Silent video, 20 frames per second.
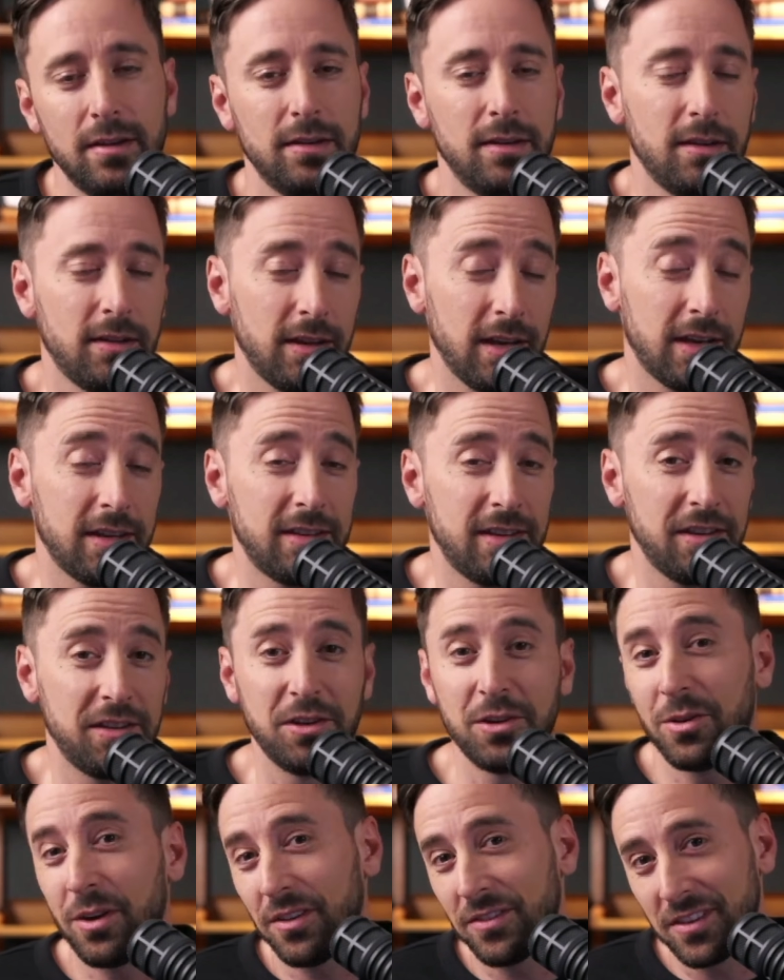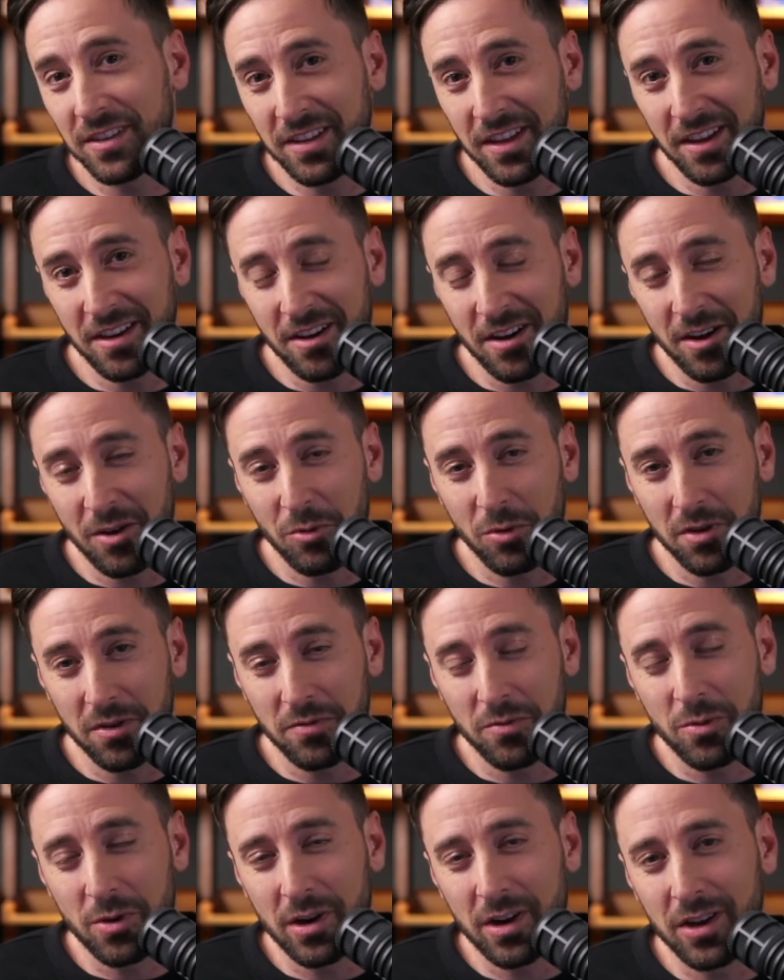Now, like I said, you don't have to take our word
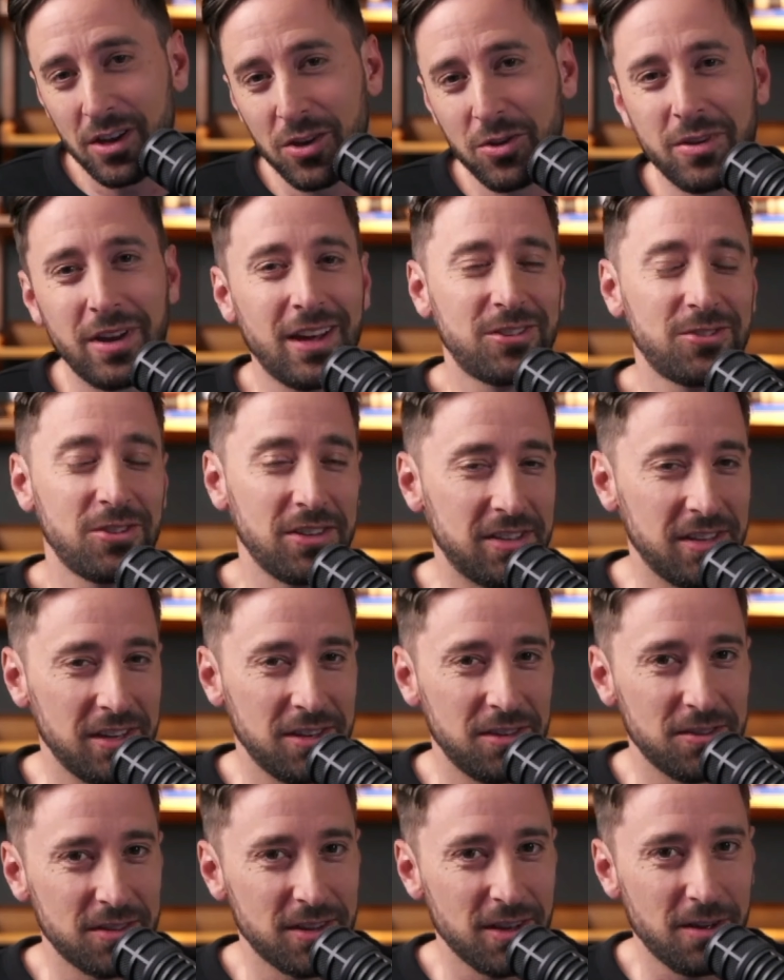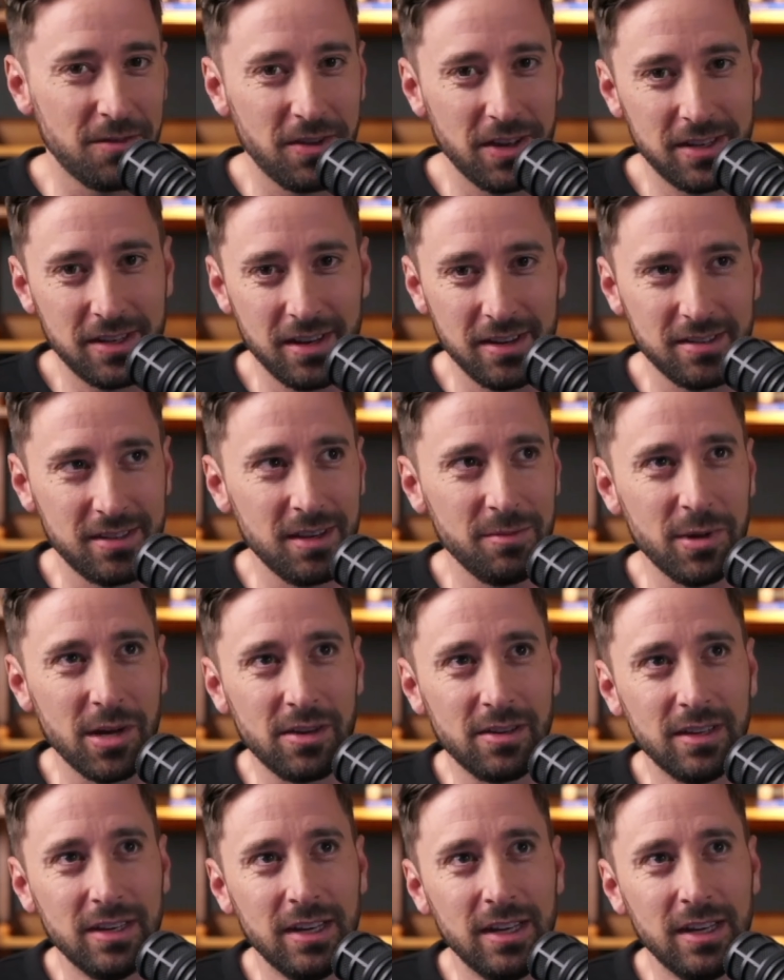for it. You can actually send yourself a test email.